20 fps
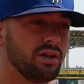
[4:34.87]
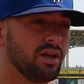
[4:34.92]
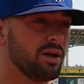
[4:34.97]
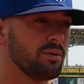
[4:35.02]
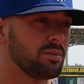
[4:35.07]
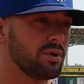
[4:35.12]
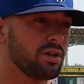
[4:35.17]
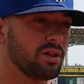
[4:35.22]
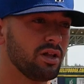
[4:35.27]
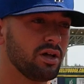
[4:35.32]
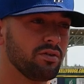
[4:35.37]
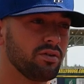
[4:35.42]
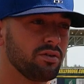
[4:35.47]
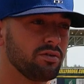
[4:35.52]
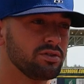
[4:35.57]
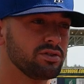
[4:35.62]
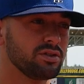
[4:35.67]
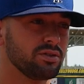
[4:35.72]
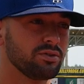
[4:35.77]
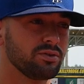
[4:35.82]
the game that I love
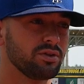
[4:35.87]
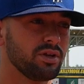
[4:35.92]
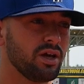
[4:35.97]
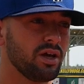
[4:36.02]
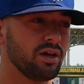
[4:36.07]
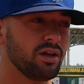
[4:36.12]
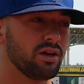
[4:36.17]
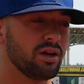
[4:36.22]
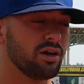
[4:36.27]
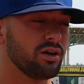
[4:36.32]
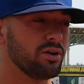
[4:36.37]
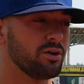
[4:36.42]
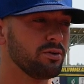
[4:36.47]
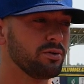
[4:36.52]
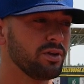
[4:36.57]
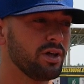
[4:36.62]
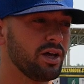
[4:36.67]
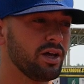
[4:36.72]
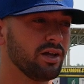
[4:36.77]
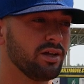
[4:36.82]
every single day. And I
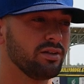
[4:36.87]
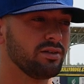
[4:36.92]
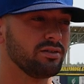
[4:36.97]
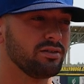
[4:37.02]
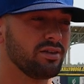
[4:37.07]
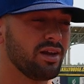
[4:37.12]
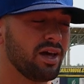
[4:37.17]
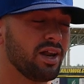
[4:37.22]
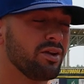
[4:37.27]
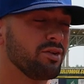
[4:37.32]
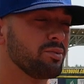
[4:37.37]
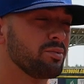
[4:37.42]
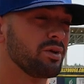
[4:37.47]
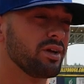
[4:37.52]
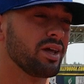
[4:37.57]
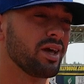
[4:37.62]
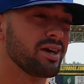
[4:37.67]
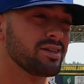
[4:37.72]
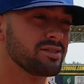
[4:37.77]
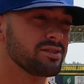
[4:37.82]
know that not
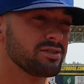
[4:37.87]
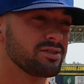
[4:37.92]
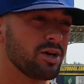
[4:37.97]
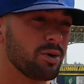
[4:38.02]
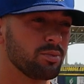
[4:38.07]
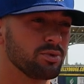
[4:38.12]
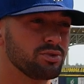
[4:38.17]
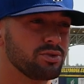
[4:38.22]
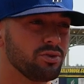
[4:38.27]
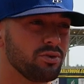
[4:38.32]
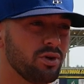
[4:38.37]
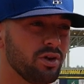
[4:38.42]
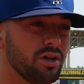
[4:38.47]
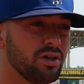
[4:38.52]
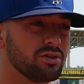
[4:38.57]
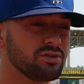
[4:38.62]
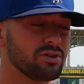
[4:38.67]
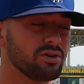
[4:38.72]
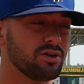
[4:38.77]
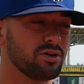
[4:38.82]
everybody has this
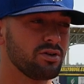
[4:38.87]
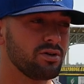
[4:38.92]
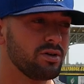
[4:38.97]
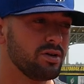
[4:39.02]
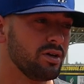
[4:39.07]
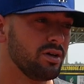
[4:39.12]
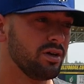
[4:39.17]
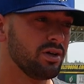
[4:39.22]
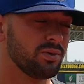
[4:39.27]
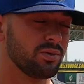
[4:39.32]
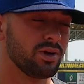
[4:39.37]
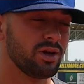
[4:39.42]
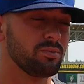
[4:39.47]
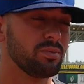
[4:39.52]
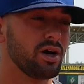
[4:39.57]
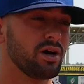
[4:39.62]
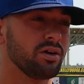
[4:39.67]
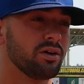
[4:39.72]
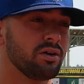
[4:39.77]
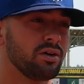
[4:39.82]
opportunity. So when
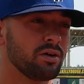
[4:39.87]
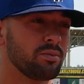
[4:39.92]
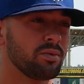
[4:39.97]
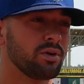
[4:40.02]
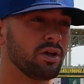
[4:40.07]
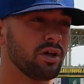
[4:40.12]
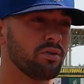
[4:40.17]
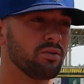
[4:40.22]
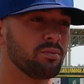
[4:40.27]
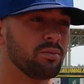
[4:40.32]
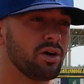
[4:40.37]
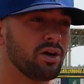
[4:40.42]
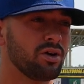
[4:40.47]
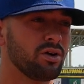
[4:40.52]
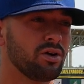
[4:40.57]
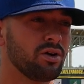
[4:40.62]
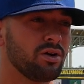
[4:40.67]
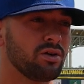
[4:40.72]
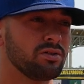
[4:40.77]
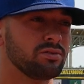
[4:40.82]
I'm out here, I'm gonna give it my
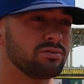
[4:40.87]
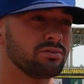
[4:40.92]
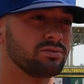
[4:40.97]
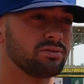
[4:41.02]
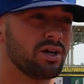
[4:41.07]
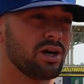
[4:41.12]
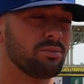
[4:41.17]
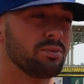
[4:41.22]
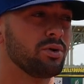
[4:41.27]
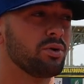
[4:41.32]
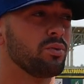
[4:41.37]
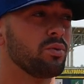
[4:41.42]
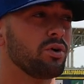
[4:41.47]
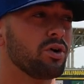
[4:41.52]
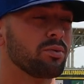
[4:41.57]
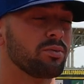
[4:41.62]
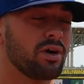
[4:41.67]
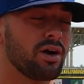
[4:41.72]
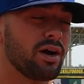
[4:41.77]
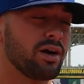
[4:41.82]
all. I'm gonna
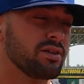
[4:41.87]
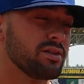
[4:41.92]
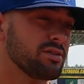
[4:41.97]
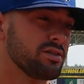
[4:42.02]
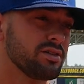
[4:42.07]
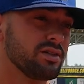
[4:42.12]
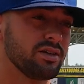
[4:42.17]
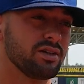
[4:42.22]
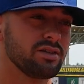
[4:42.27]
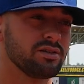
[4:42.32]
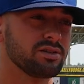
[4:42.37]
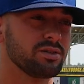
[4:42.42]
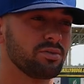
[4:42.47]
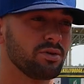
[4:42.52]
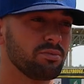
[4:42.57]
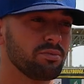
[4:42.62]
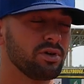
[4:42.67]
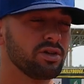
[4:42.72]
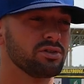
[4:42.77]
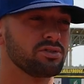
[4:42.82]
work behind the scenes. I
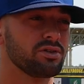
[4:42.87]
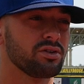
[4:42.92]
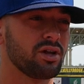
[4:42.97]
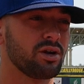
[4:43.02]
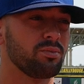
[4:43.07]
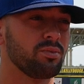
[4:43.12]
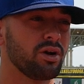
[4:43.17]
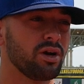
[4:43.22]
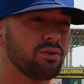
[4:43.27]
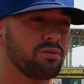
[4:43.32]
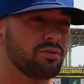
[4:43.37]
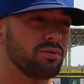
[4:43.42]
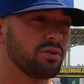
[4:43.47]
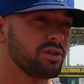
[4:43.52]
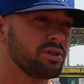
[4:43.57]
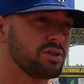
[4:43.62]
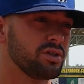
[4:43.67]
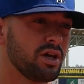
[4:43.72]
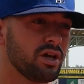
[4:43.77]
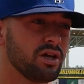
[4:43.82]
wanna make sure that I'm ready
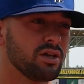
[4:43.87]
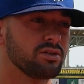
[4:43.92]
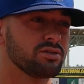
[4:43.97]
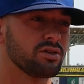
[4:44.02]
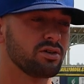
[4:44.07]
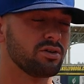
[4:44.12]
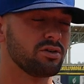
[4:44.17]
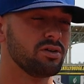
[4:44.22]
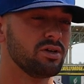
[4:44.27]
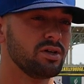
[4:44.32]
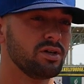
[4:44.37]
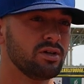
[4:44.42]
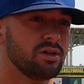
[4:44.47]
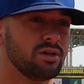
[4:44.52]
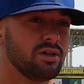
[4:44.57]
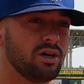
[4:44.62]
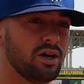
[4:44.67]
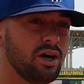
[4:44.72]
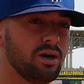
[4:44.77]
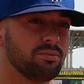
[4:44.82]
for each day. So
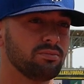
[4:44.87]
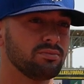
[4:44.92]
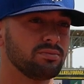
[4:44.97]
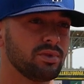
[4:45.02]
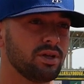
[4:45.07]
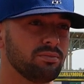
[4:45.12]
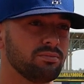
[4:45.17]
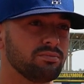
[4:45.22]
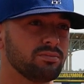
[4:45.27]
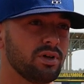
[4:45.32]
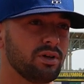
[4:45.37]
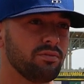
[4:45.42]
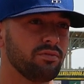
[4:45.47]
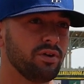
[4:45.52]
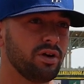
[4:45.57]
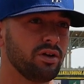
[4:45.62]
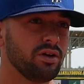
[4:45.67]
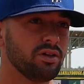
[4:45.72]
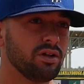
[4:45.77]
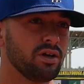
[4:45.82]
I'm
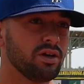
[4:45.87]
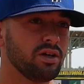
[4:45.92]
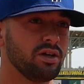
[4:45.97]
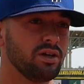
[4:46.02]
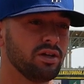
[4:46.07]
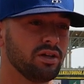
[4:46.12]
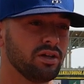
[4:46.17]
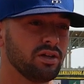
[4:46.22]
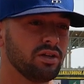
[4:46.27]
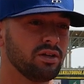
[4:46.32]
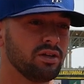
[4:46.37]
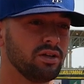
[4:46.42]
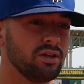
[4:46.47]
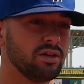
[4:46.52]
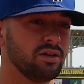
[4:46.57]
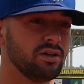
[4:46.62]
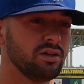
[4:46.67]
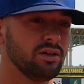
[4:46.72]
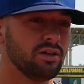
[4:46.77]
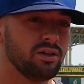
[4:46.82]
very lucky, and,
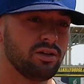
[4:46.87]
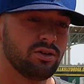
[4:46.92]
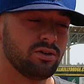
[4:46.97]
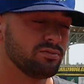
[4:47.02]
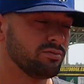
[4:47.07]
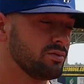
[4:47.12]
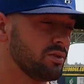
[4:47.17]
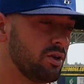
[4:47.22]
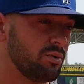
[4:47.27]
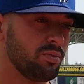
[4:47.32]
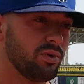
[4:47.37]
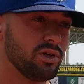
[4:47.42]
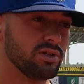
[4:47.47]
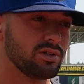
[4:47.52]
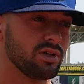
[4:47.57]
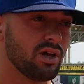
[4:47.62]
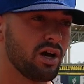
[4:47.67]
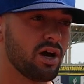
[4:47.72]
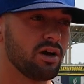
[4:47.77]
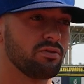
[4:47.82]
you know, I'll
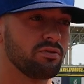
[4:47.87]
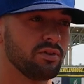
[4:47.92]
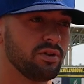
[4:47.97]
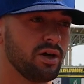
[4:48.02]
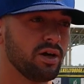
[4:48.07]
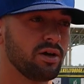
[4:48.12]
praise the God for